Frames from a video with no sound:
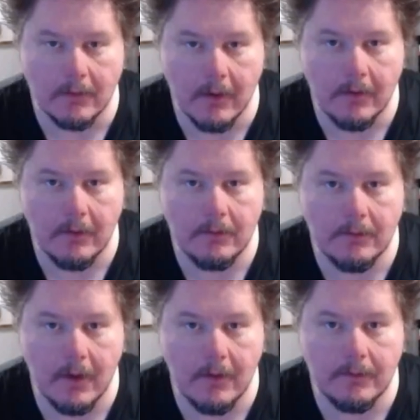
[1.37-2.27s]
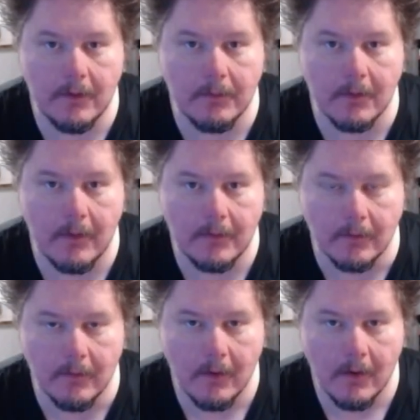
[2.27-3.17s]
This is the
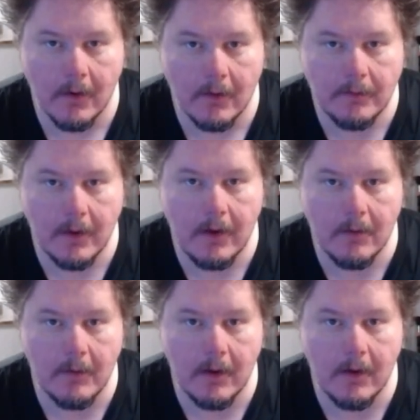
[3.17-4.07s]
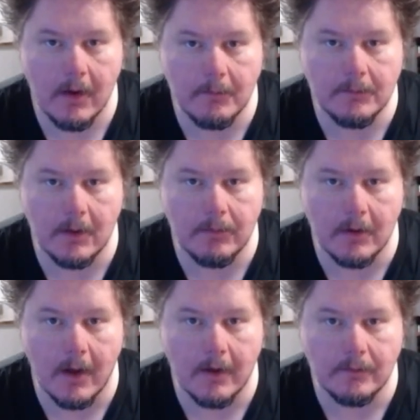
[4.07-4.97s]
Professor, CBMD
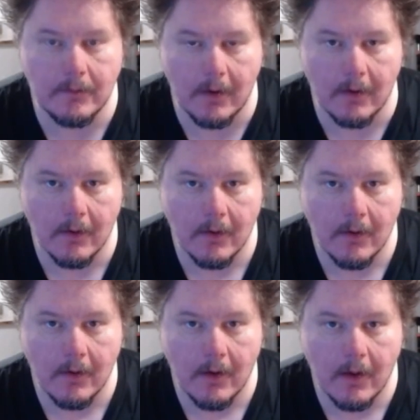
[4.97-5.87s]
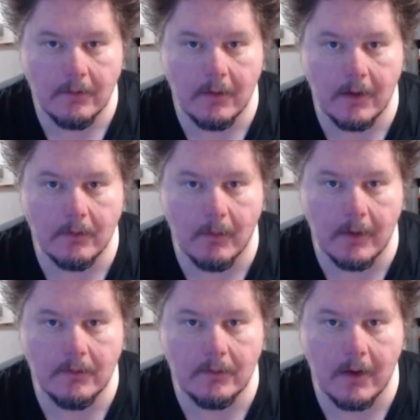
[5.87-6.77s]
PhD, and today's
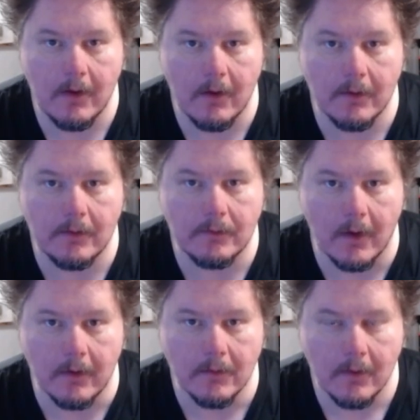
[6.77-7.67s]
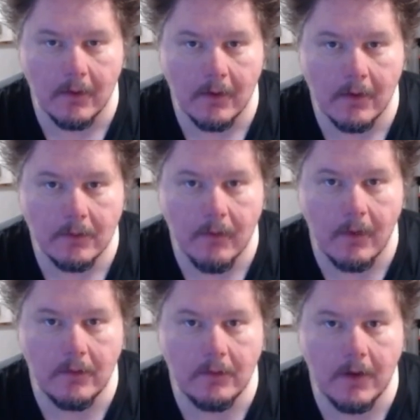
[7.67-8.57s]
Wednesday, August 9th,
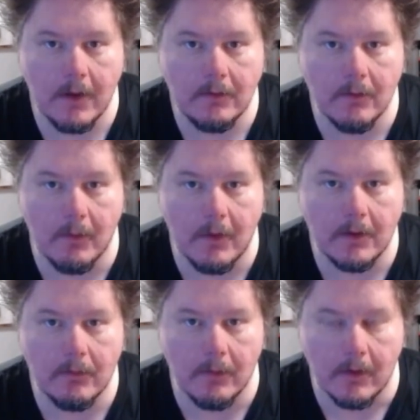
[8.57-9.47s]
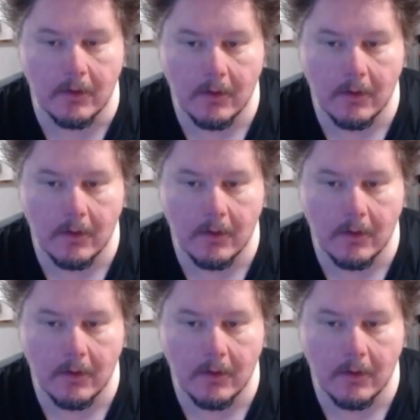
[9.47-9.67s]
2023.